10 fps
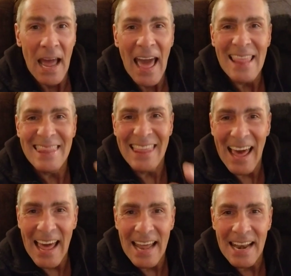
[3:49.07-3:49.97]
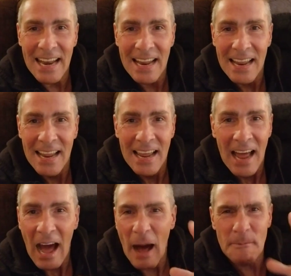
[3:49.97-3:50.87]
And then
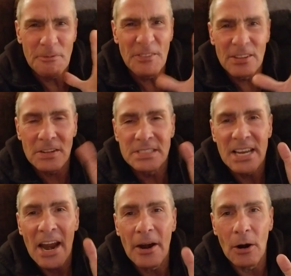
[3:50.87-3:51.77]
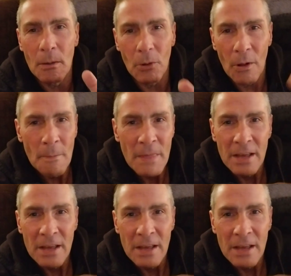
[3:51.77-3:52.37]
I'm feeling terrible.